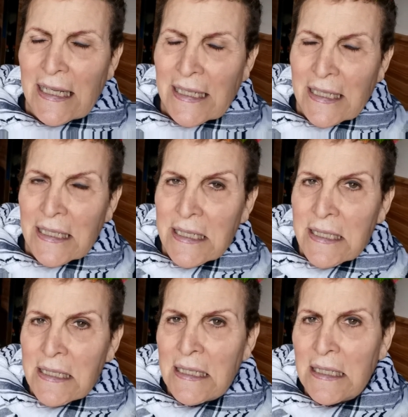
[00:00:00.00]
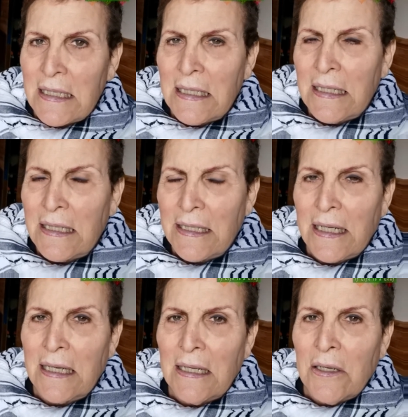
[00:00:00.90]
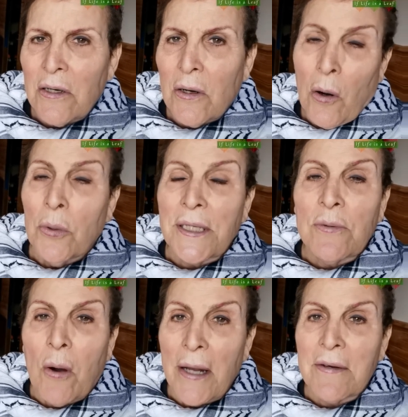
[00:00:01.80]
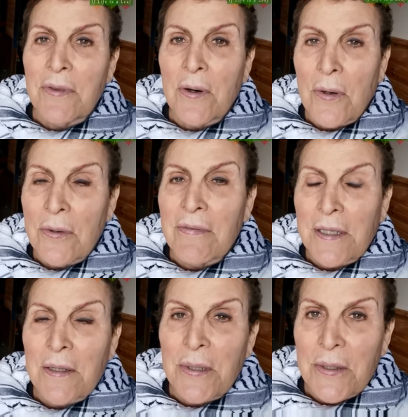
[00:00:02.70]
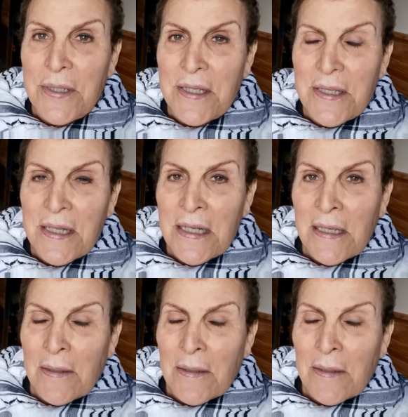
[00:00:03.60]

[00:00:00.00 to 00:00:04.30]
It is, yeah, only one of the horrific abuses,